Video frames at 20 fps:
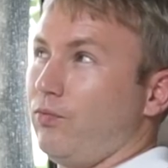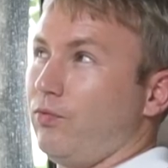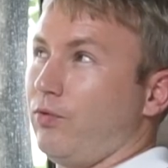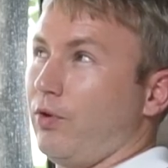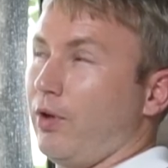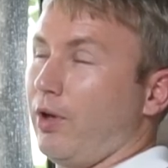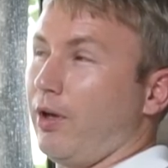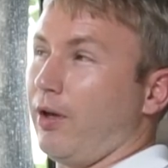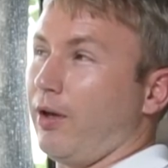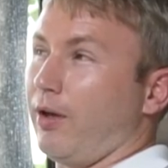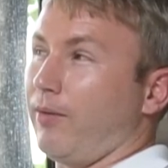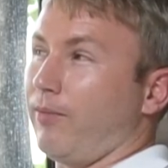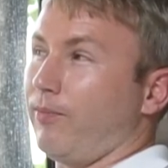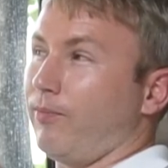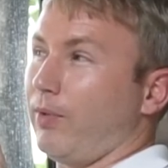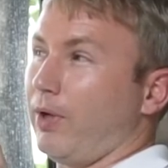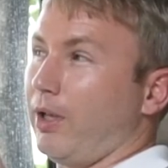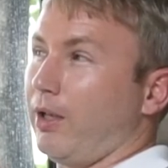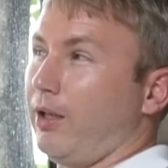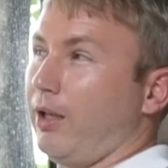the
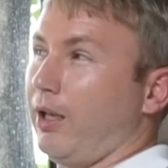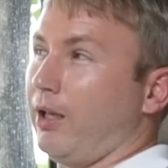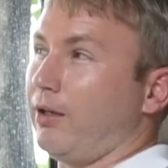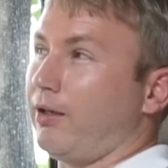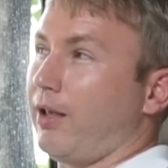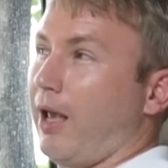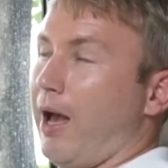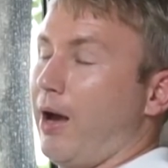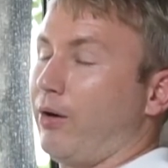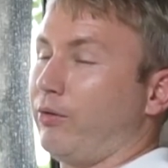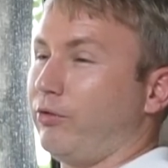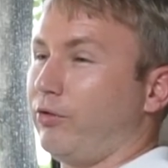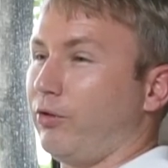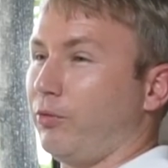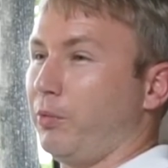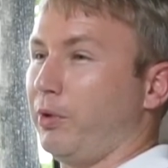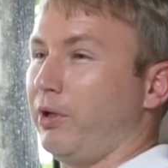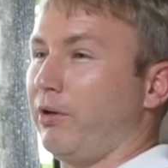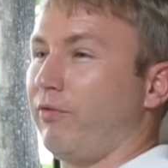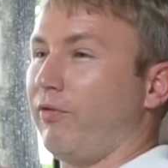um, encounter
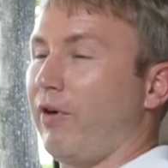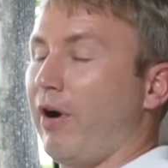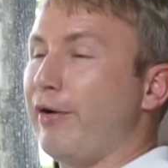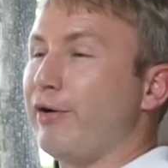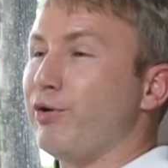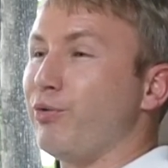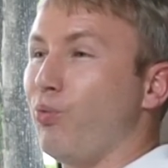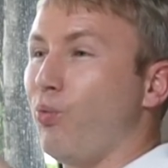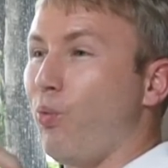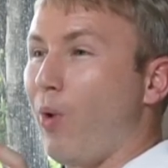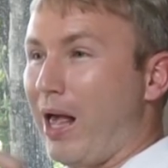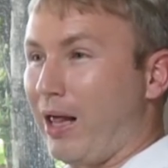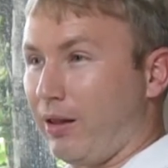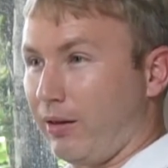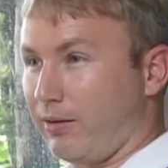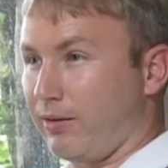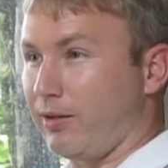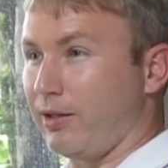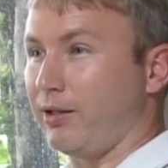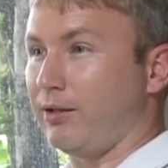with a very
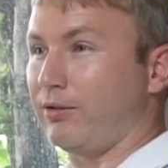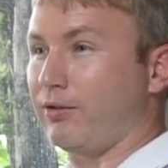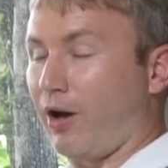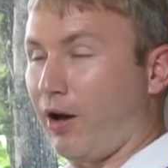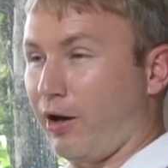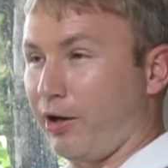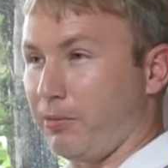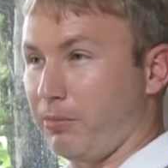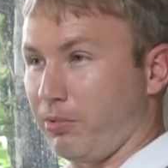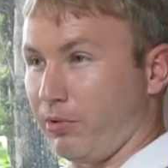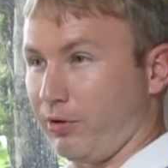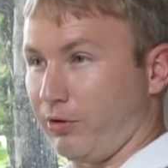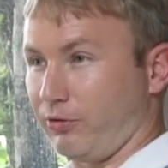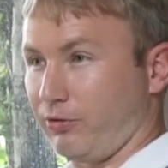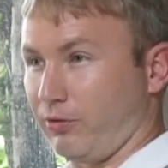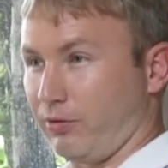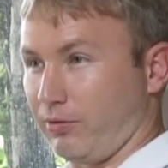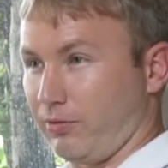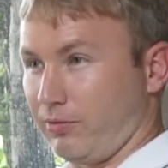wealthy Thai person.